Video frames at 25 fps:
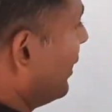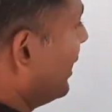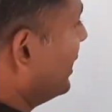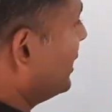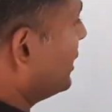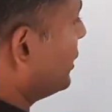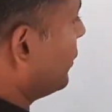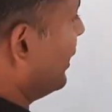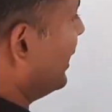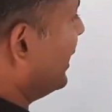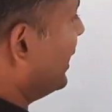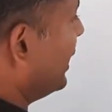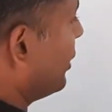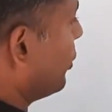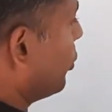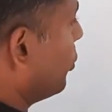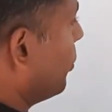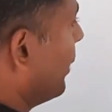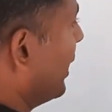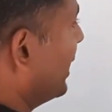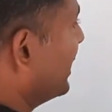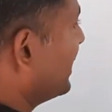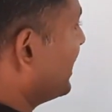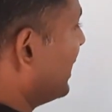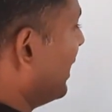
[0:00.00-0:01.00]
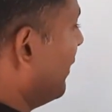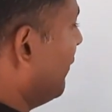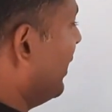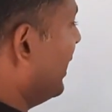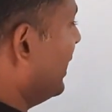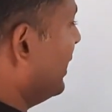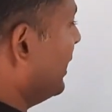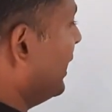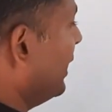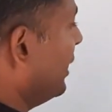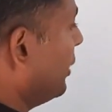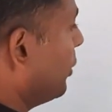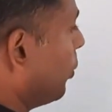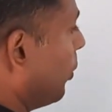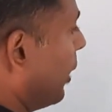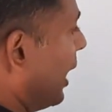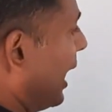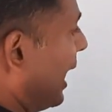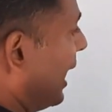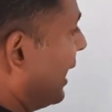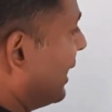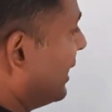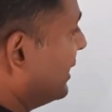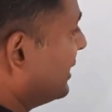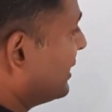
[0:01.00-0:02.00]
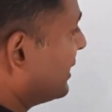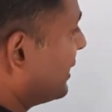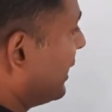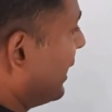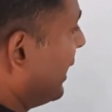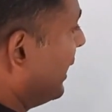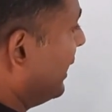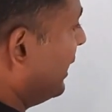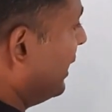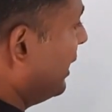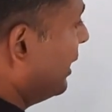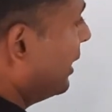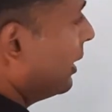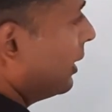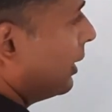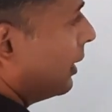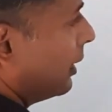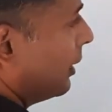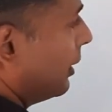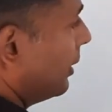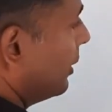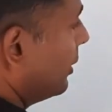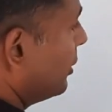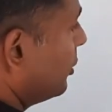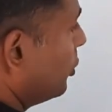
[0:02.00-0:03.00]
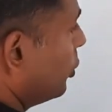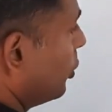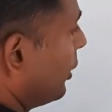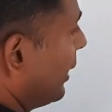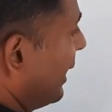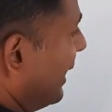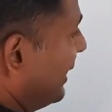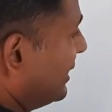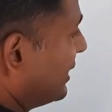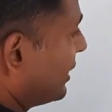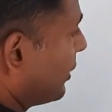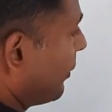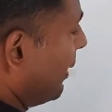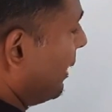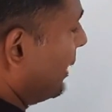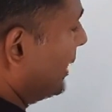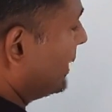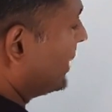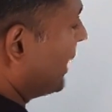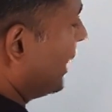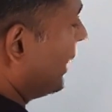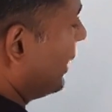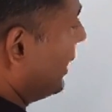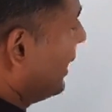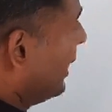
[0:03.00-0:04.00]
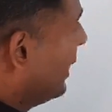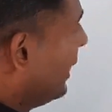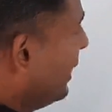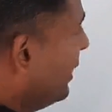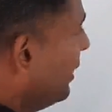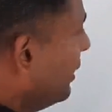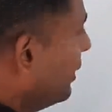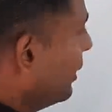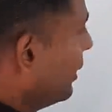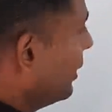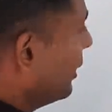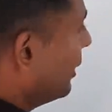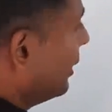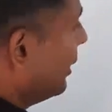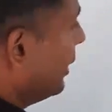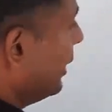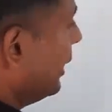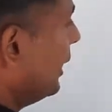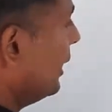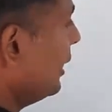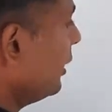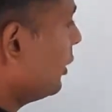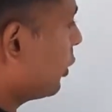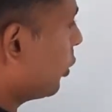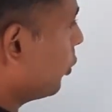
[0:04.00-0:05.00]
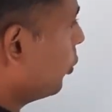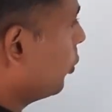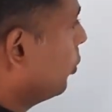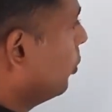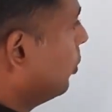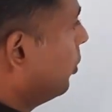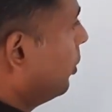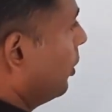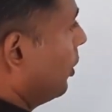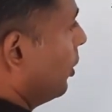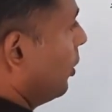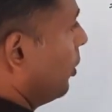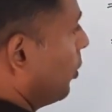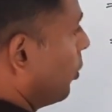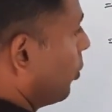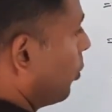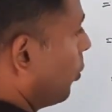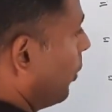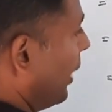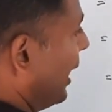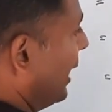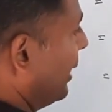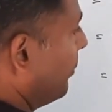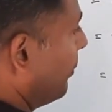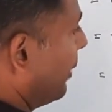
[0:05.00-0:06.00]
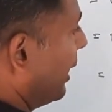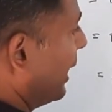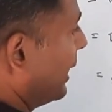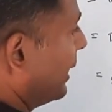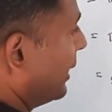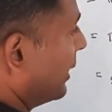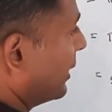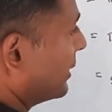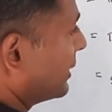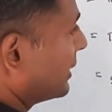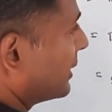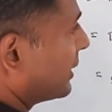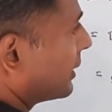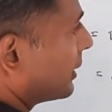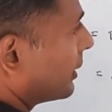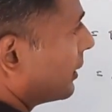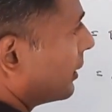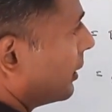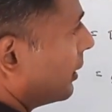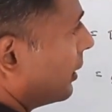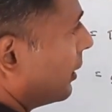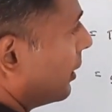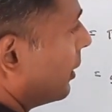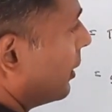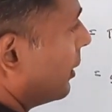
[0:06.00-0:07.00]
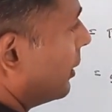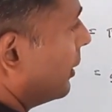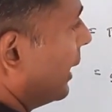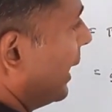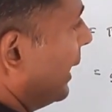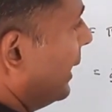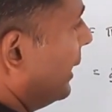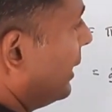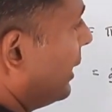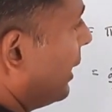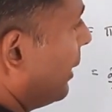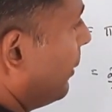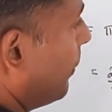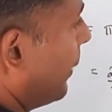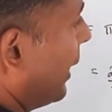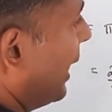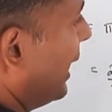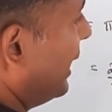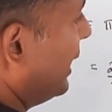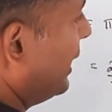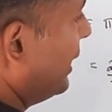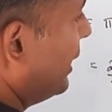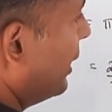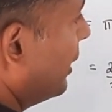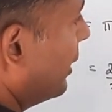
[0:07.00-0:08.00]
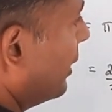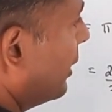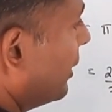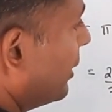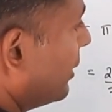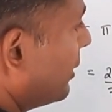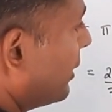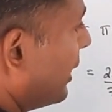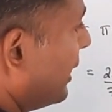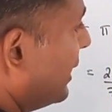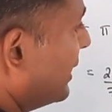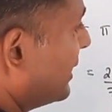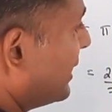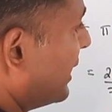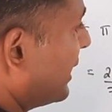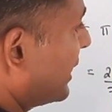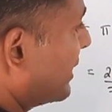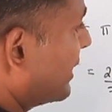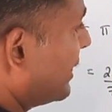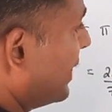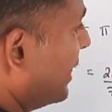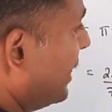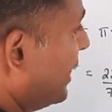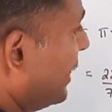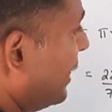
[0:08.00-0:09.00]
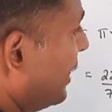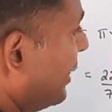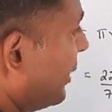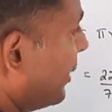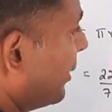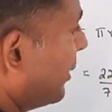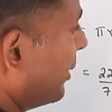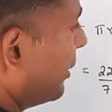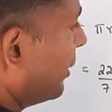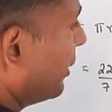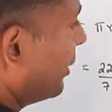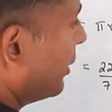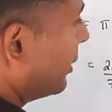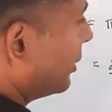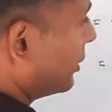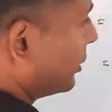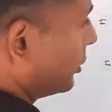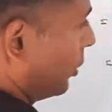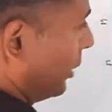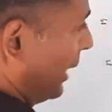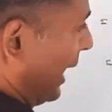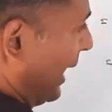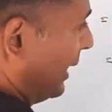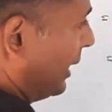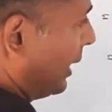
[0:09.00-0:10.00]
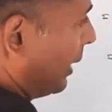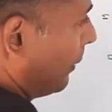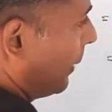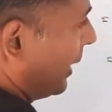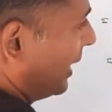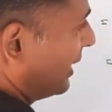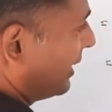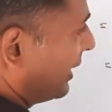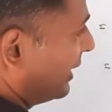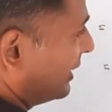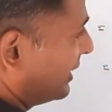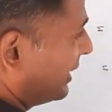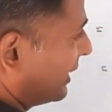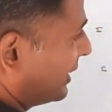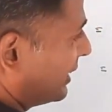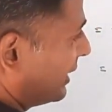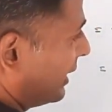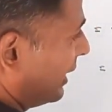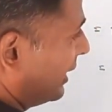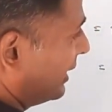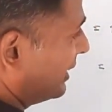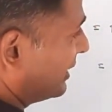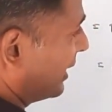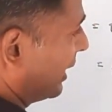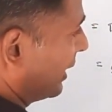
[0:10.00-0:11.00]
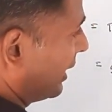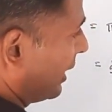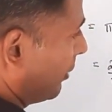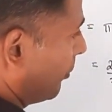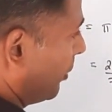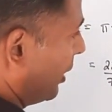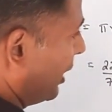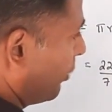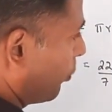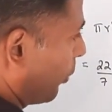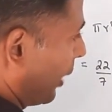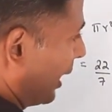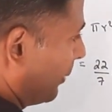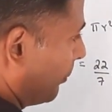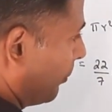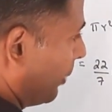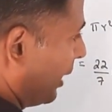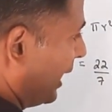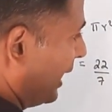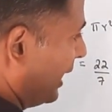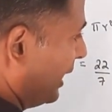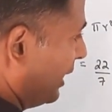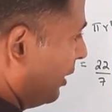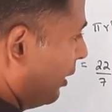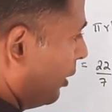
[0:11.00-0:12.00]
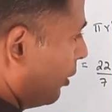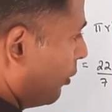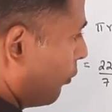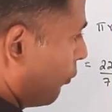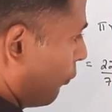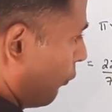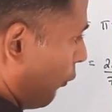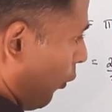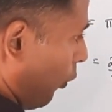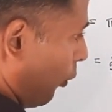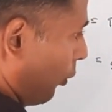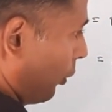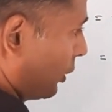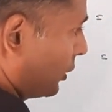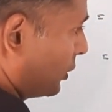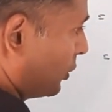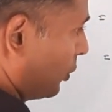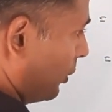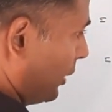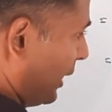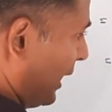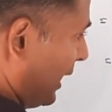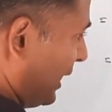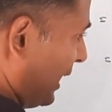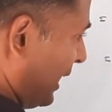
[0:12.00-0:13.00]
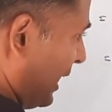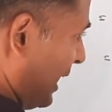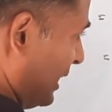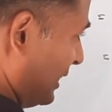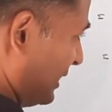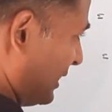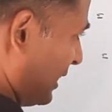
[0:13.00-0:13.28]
square is 22 by 7 into r is 10. So 10 square is 100 into 1 minus 90 by 360. So 90 by 360 is nothing but 1 by 4. So taking